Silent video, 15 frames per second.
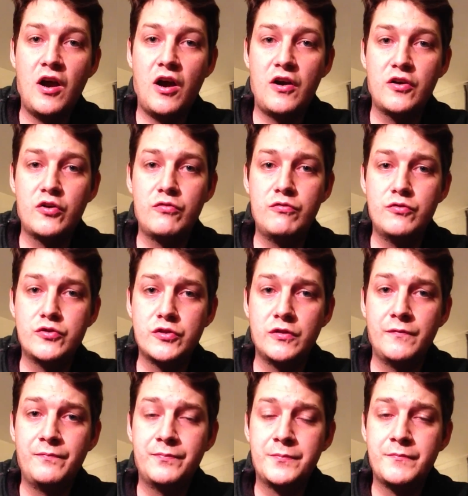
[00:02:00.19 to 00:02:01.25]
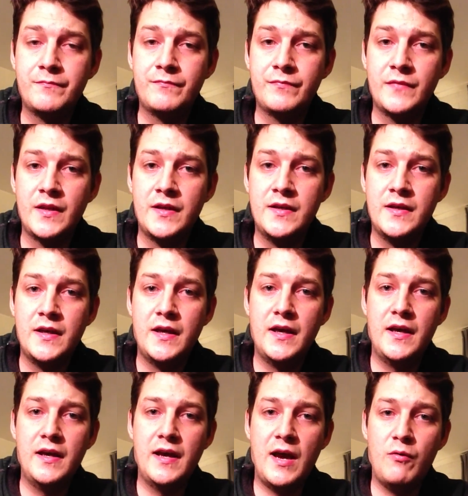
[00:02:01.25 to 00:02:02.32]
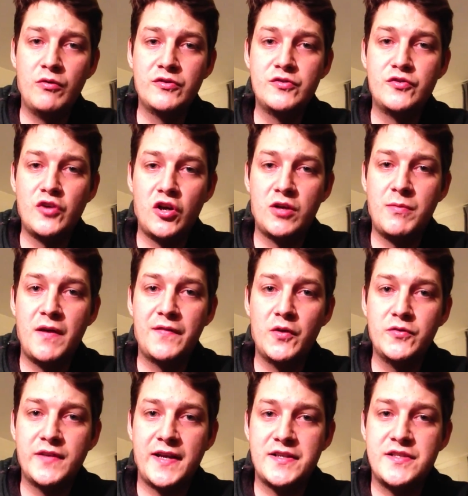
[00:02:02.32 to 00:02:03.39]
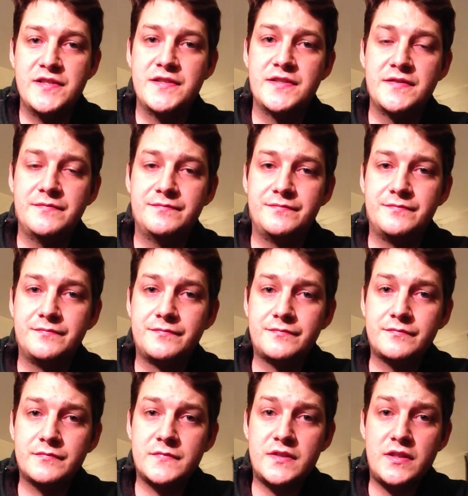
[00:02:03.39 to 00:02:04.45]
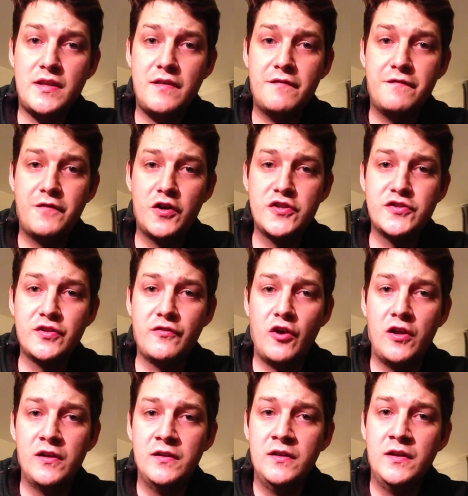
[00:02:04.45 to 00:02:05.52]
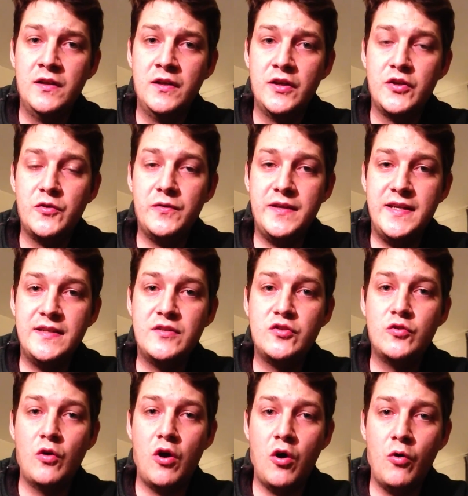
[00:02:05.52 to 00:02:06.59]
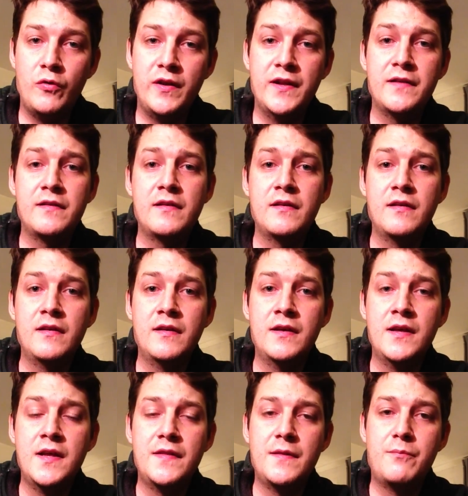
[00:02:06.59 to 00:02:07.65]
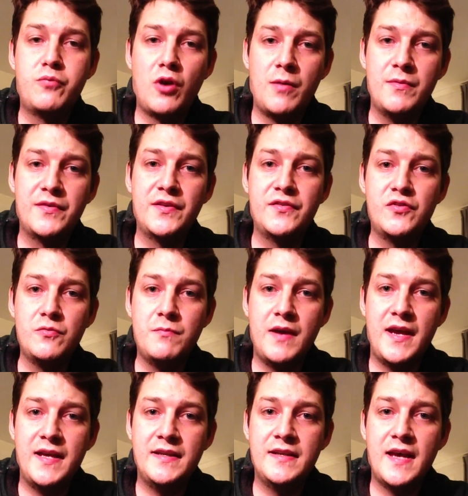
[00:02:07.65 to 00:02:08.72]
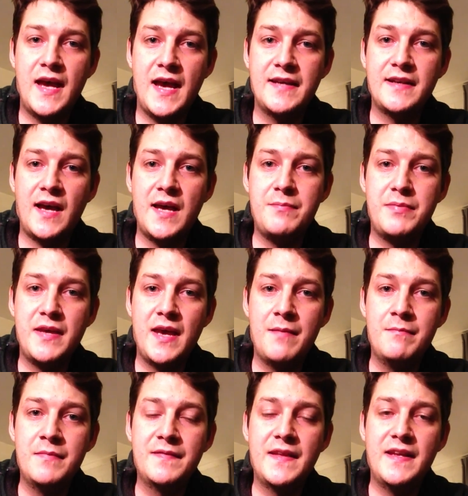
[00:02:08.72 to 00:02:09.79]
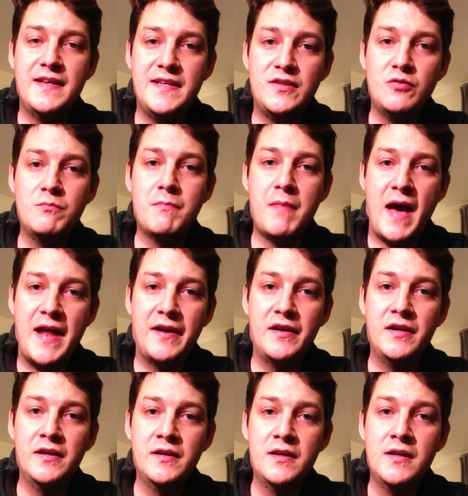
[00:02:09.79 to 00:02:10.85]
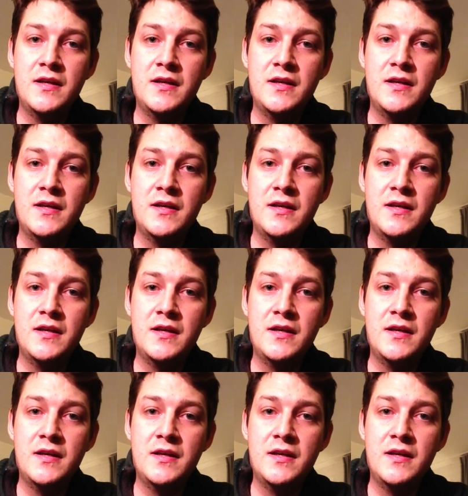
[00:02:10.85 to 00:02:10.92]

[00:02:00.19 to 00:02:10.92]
are crucial. I want to talk about those actions. First of all, you need to own it. The promises you made at IPM, they need to matter.